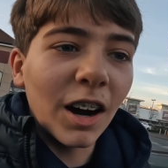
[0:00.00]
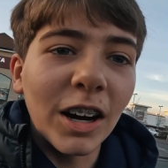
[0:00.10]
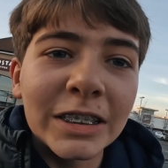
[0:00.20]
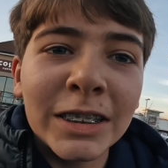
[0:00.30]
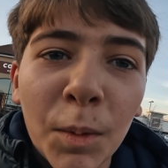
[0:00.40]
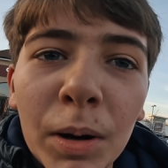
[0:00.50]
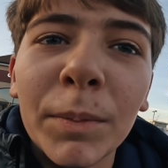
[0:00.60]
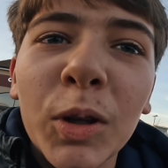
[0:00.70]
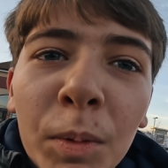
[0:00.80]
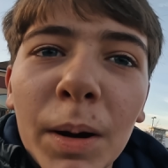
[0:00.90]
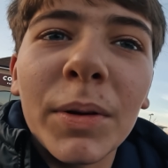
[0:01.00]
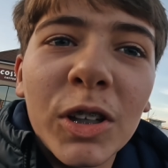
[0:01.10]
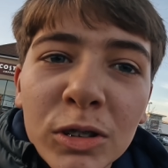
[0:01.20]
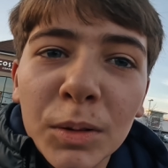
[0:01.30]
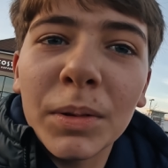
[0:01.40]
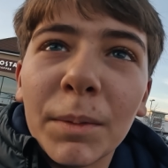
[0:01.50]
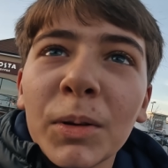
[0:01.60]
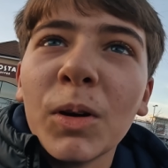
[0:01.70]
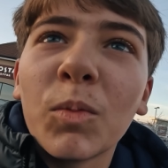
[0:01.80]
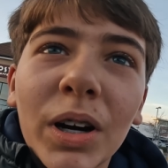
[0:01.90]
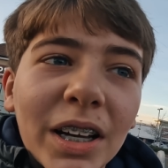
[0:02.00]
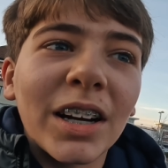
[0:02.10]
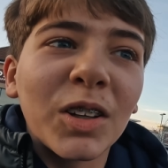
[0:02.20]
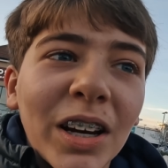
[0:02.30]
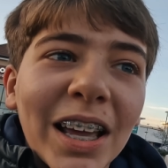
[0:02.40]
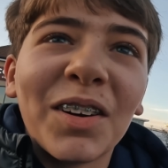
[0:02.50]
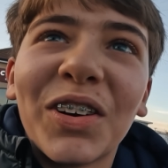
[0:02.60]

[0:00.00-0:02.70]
Uh, someone I'm doing, I'm a you, someone I'm human. What I gotta do to get